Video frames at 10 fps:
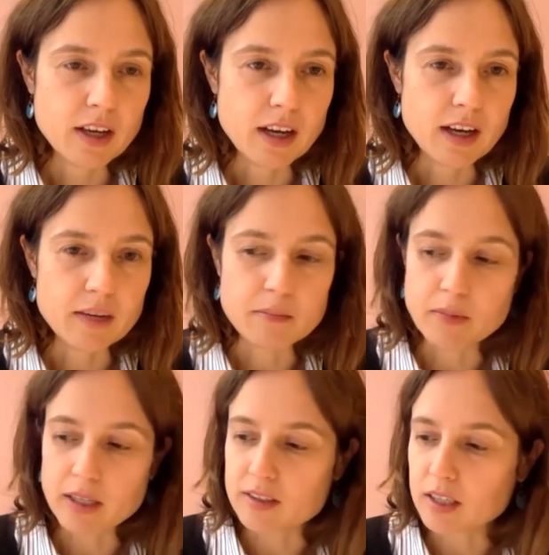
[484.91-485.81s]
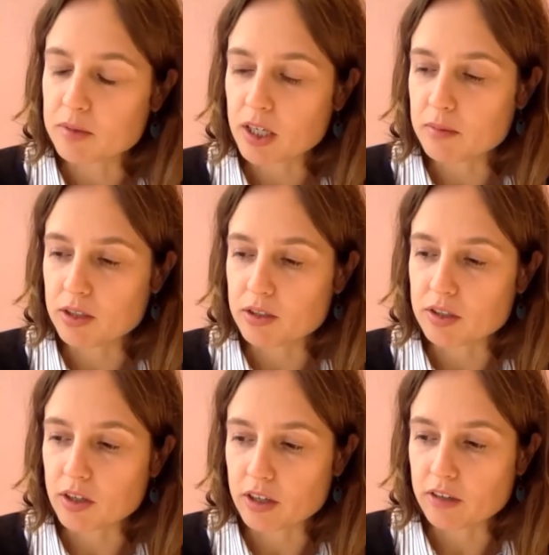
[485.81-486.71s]
At the same time, you
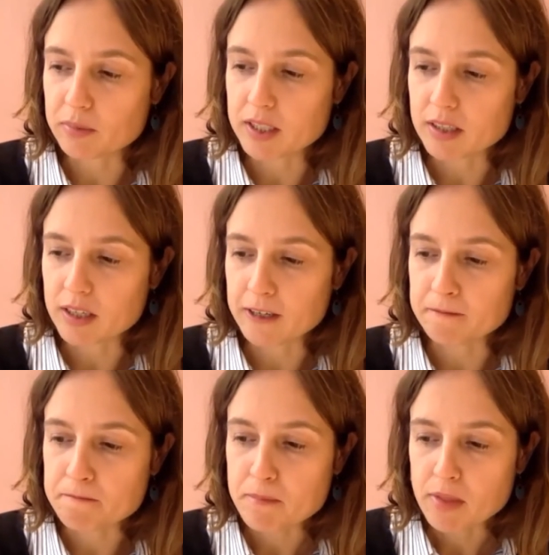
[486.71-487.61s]
started off by saying